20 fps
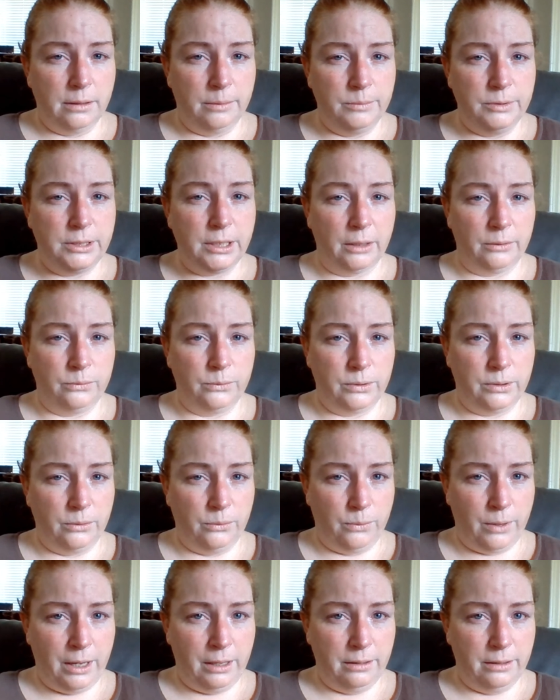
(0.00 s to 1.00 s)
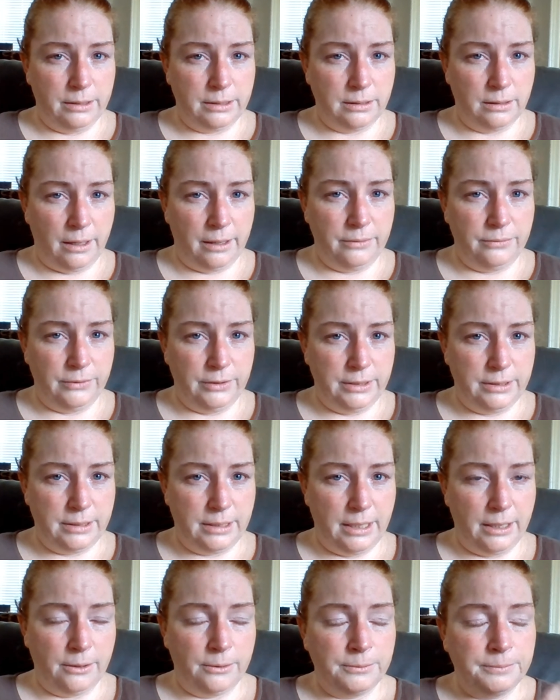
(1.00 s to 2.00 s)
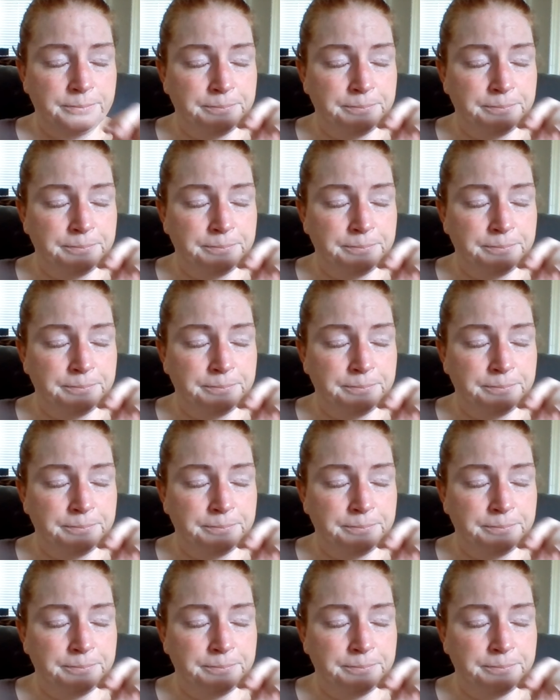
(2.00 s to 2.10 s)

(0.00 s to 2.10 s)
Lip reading: I'm done with the way this life is now.